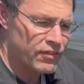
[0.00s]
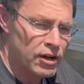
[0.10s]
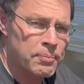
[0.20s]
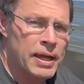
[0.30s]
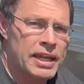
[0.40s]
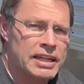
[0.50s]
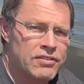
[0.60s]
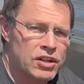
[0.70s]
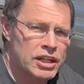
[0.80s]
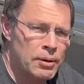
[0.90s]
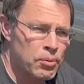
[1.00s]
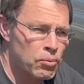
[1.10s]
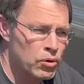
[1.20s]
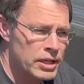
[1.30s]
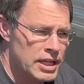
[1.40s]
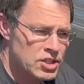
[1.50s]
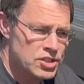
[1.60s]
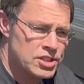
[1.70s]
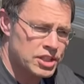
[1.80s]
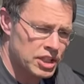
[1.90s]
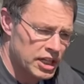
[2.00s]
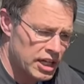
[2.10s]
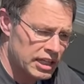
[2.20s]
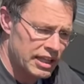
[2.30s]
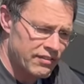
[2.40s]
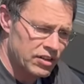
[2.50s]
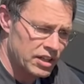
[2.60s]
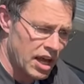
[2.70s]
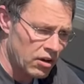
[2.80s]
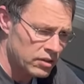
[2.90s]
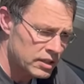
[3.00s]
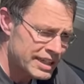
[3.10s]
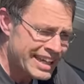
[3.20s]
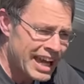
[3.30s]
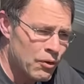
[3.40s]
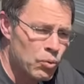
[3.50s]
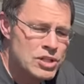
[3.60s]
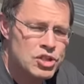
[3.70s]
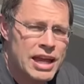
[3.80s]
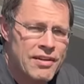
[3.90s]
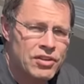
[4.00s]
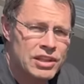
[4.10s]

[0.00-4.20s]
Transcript: up and give you a couple more inches to kind of level it out. And once you have it